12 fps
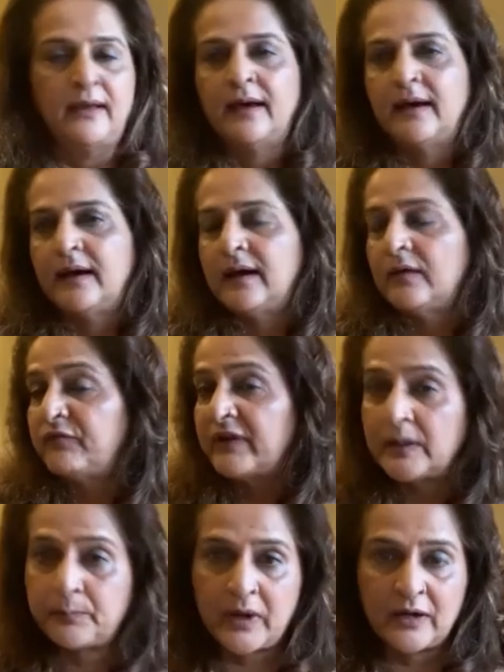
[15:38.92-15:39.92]

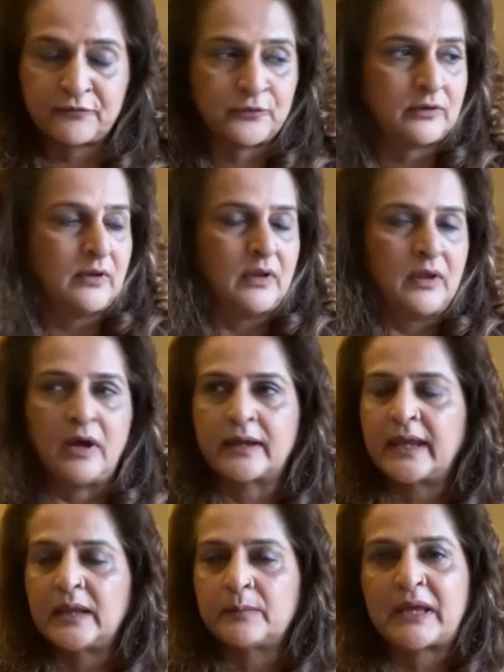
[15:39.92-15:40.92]
very powerful. Again,